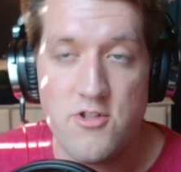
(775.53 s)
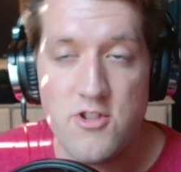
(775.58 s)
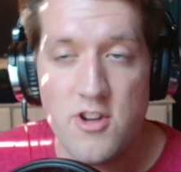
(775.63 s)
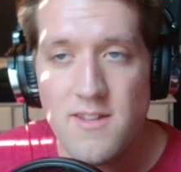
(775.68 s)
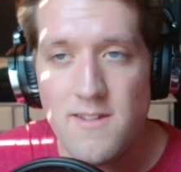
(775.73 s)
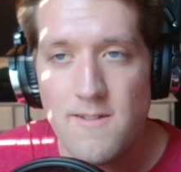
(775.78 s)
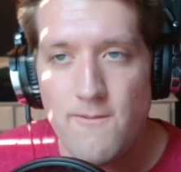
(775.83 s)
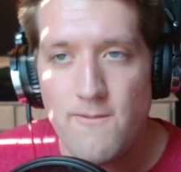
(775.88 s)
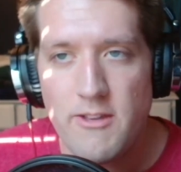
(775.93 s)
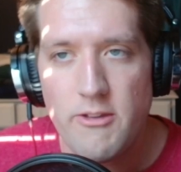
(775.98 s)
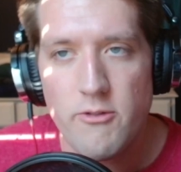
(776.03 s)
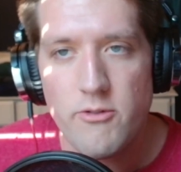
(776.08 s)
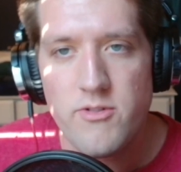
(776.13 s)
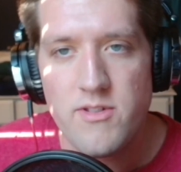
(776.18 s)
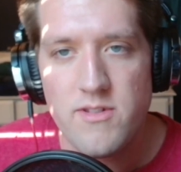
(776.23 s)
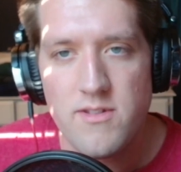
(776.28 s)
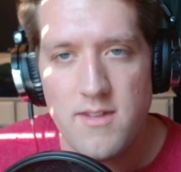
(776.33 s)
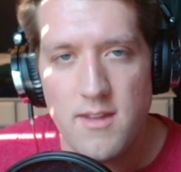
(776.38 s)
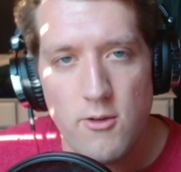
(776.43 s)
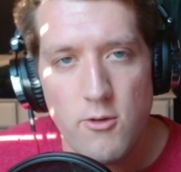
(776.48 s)
Justin
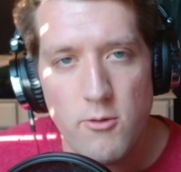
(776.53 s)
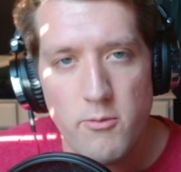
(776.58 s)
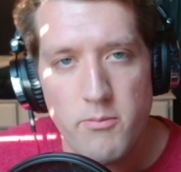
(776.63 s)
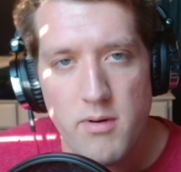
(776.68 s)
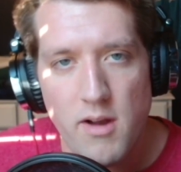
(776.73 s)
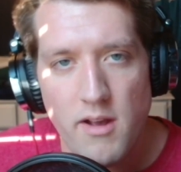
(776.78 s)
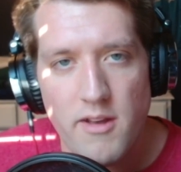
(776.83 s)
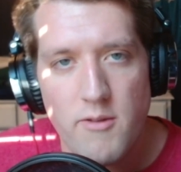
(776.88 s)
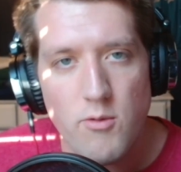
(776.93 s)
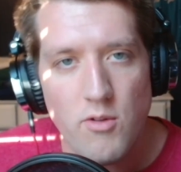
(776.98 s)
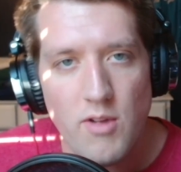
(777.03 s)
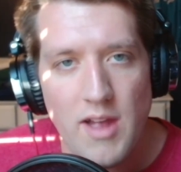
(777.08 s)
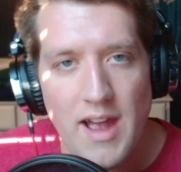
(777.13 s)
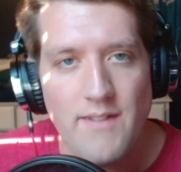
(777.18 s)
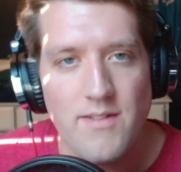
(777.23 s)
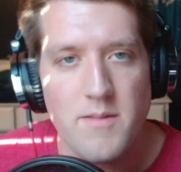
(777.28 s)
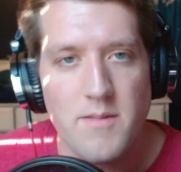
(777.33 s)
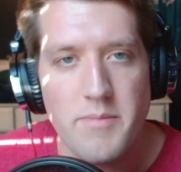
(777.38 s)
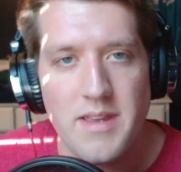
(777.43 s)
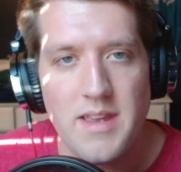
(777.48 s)
Fields still probably will
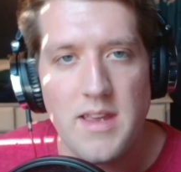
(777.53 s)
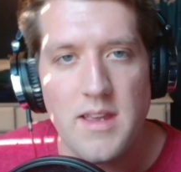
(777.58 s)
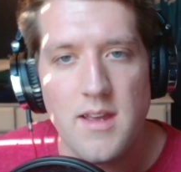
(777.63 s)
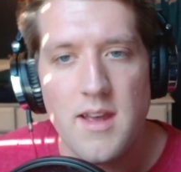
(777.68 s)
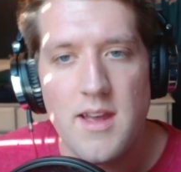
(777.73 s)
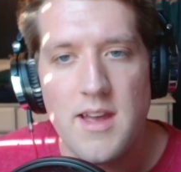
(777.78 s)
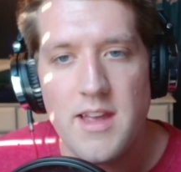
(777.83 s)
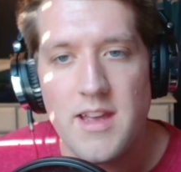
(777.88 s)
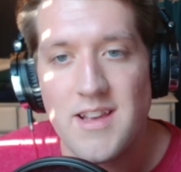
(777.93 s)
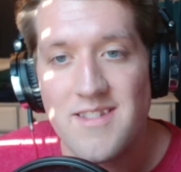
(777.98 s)
have to be